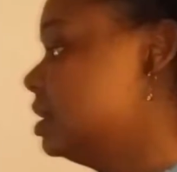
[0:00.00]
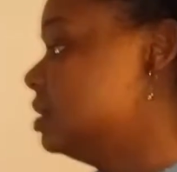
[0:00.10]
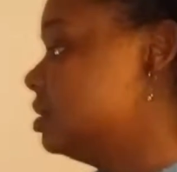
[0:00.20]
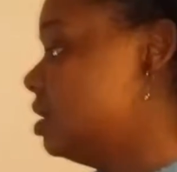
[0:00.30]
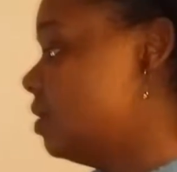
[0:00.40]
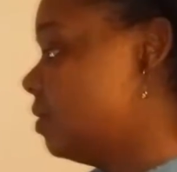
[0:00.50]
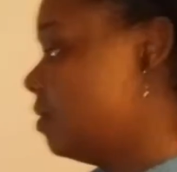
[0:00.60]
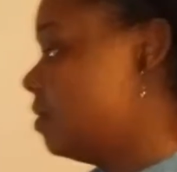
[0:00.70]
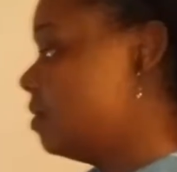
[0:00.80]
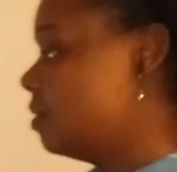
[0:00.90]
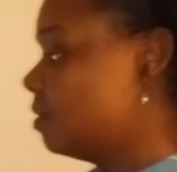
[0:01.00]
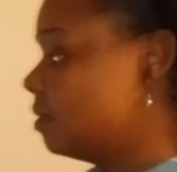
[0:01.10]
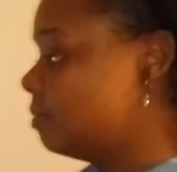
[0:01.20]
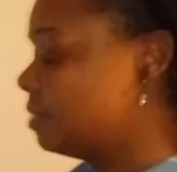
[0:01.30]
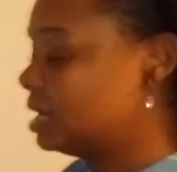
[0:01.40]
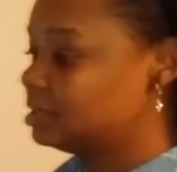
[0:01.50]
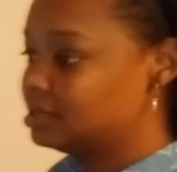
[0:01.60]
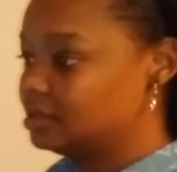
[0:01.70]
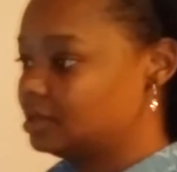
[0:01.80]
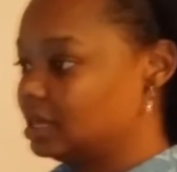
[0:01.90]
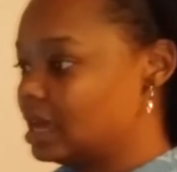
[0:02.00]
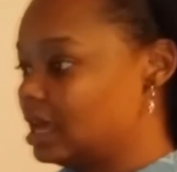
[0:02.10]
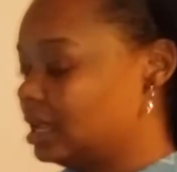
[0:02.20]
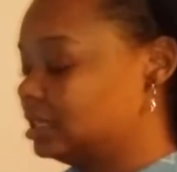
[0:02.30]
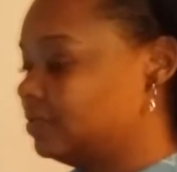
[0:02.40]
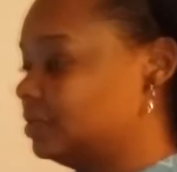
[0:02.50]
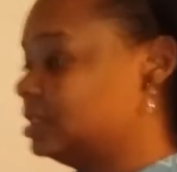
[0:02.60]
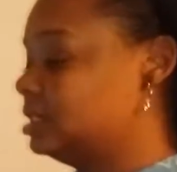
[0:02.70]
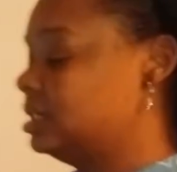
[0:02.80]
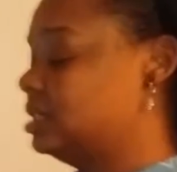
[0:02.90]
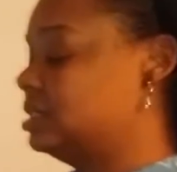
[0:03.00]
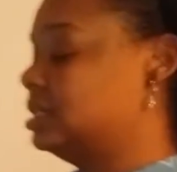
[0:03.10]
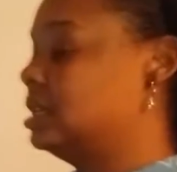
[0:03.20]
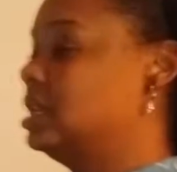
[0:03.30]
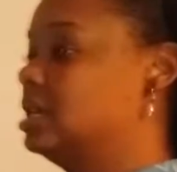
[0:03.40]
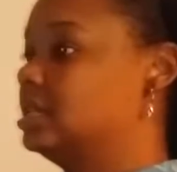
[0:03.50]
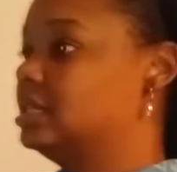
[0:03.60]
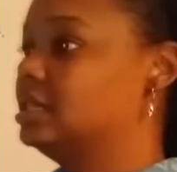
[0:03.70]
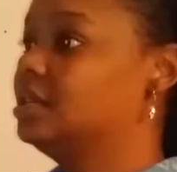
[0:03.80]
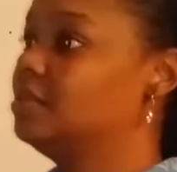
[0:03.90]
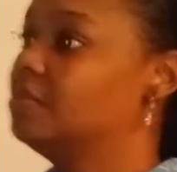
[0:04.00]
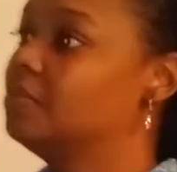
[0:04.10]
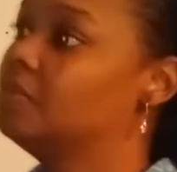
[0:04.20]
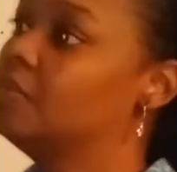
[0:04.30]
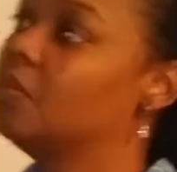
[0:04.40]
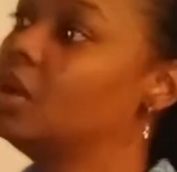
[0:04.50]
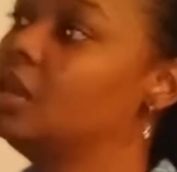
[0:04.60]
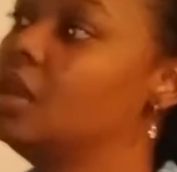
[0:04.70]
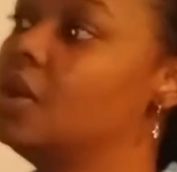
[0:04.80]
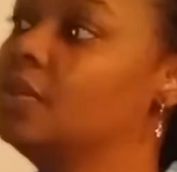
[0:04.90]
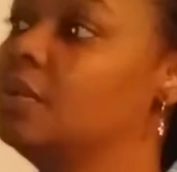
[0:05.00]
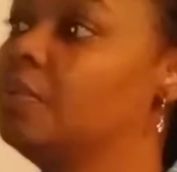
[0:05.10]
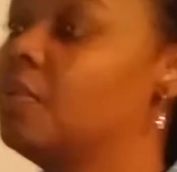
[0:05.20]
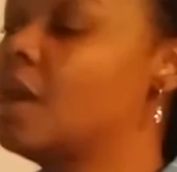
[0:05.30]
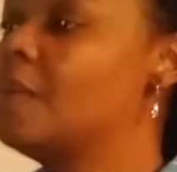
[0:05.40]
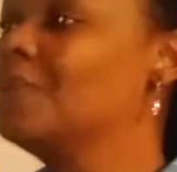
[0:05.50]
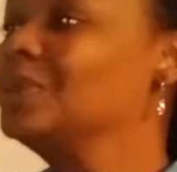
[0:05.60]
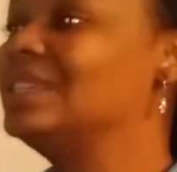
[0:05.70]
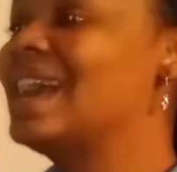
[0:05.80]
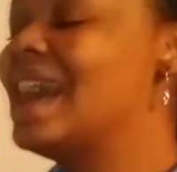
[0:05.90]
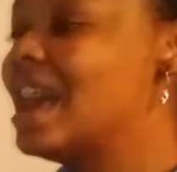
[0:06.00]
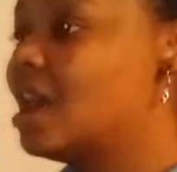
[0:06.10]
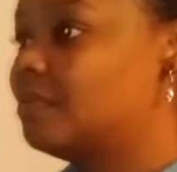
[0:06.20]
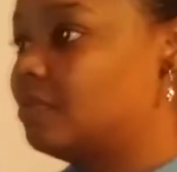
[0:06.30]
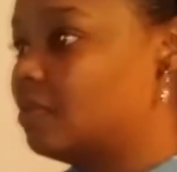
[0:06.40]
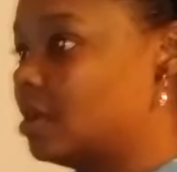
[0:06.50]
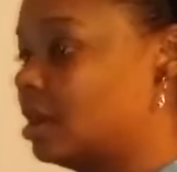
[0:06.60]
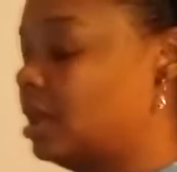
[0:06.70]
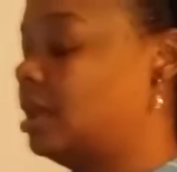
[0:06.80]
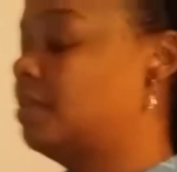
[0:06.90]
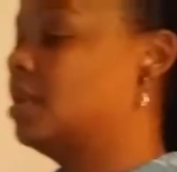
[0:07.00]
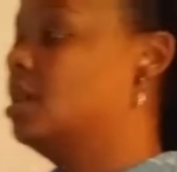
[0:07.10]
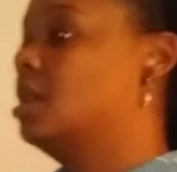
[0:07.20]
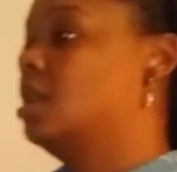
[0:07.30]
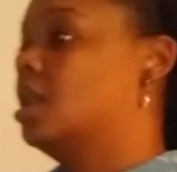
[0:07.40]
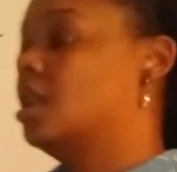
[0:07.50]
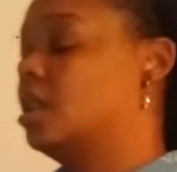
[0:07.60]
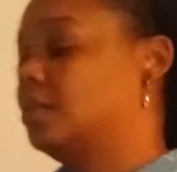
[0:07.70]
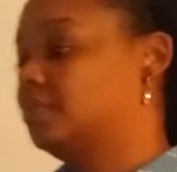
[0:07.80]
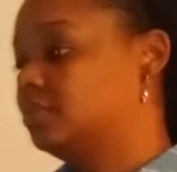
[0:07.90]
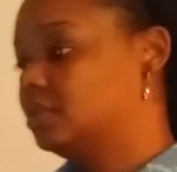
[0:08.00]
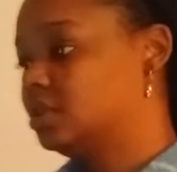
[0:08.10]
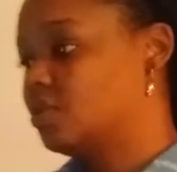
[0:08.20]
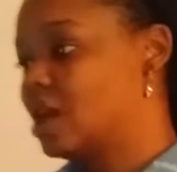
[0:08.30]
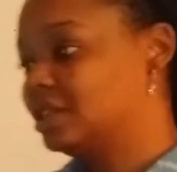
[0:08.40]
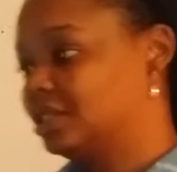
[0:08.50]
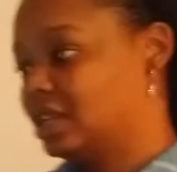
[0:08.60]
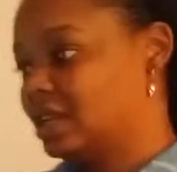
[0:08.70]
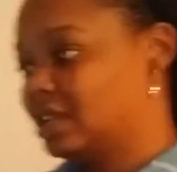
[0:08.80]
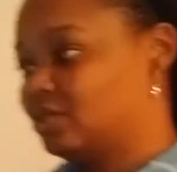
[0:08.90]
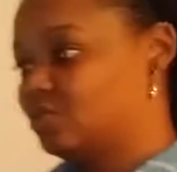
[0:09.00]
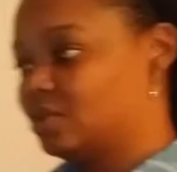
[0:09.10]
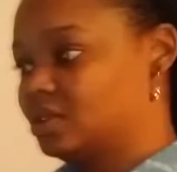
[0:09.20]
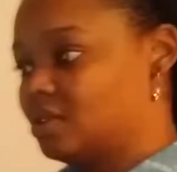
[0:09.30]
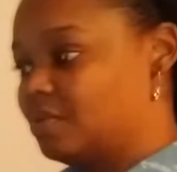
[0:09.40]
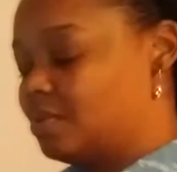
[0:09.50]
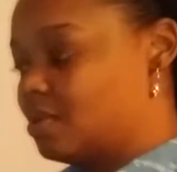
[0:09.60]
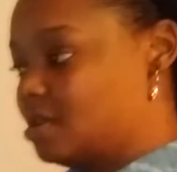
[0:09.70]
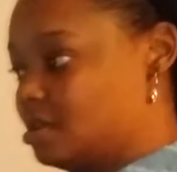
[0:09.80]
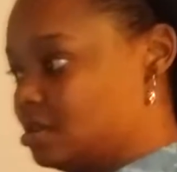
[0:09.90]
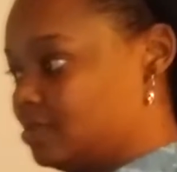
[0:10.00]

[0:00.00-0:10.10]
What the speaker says: So, back to the guidelines for the CDC. Does anyone know the proper time frame to washing hands with soap and water?